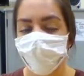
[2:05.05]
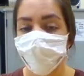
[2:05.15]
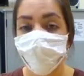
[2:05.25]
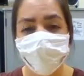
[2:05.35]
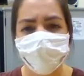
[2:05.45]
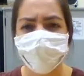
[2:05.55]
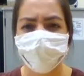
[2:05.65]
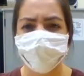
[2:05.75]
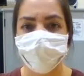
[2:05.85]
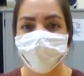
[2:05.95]
eternally
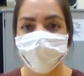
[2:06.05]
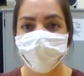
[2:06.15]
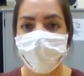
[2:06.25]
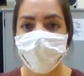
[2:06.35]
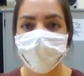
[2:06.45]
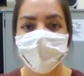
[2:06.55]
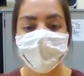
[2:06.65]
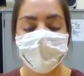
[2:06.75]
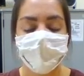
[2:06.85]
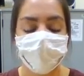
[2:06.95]
grateful for that.
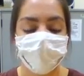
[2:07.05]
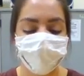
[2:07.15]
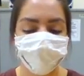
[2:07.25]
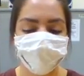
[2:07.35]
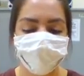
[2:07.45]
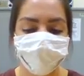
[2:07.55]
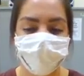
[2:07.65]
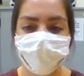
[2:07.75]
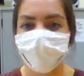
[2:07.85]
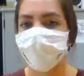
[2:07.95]

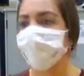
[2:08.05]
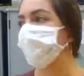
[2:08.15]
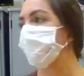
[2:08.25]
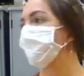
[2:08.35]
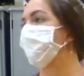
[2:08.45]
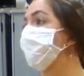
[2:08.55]
And I think all of